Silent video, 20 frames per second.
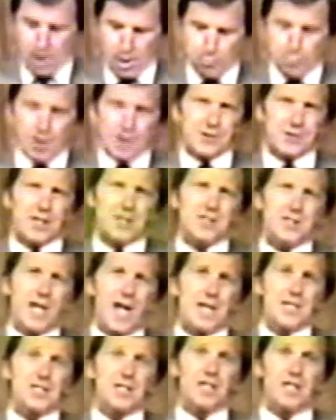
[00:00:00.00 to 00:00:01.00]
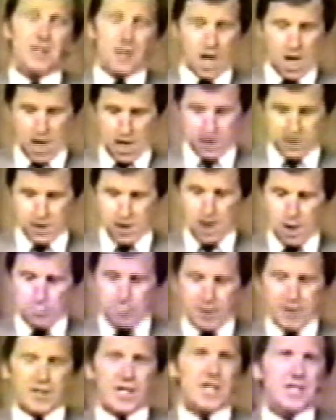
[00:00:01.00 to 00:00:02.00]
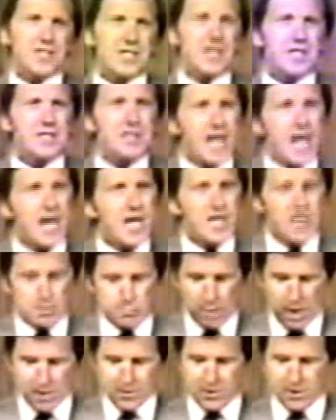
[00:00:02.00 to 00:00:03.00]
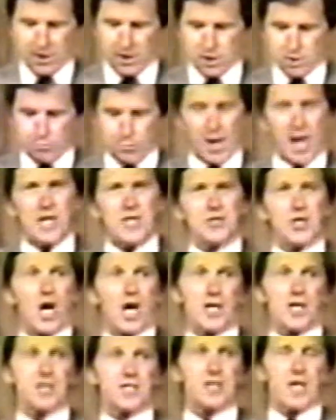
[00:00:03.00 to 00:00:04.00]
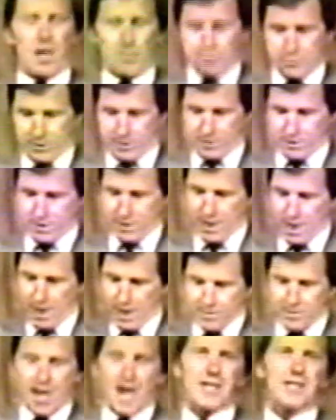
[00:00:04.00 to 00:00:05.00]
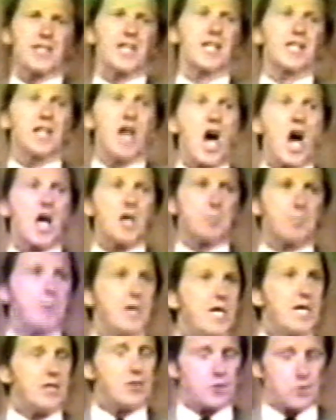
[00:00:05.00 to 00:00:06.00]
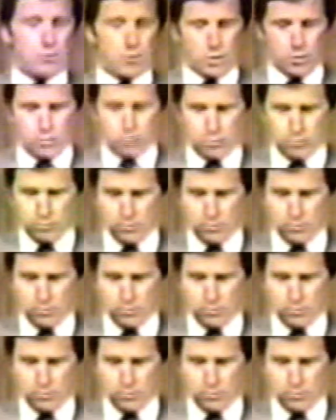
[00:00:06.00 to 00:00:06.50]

But the tests cannot, because the dating method is based on assumptions that cannot be true.